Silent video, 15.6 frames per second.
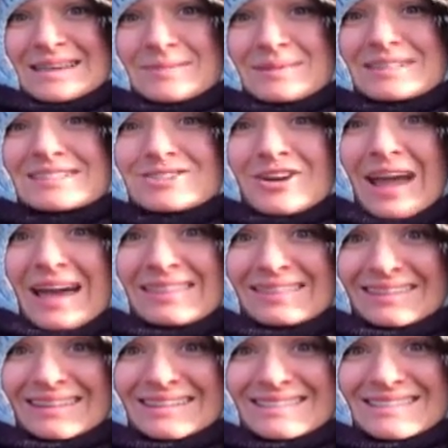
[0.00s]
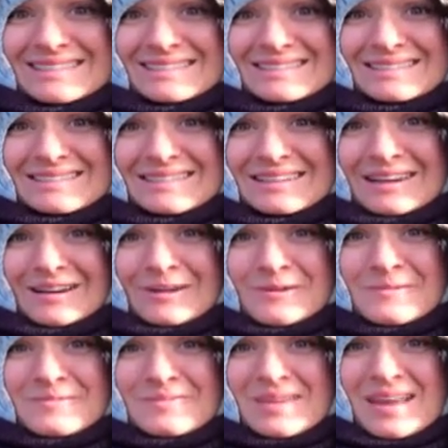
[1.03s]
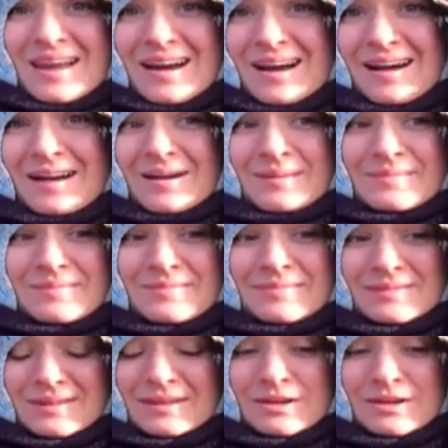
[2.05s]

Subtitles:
because they're athletes, you know, and